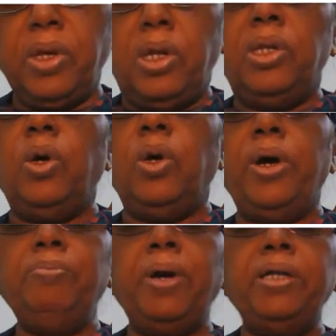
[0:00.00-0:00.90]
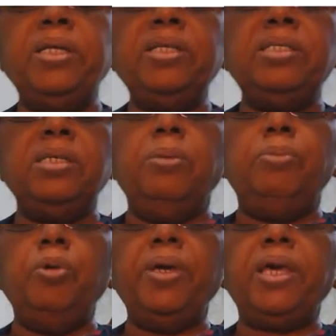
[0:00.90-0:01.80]
Now one part is
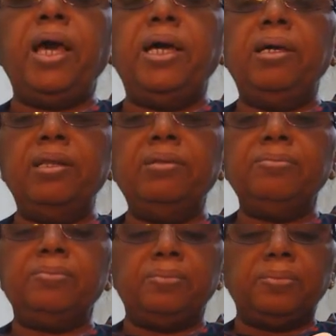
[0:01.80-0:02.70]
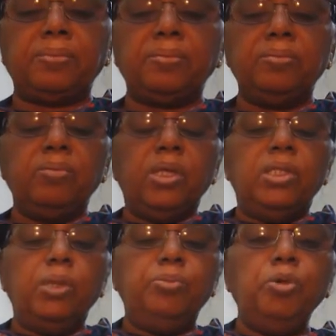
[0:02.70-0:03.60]
pubic angle.
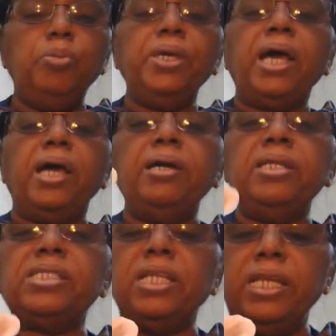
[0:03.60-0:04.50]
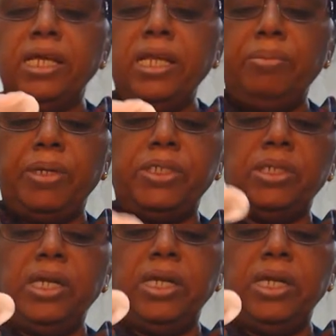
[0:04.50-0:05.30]
The pubic angle is clinically measured.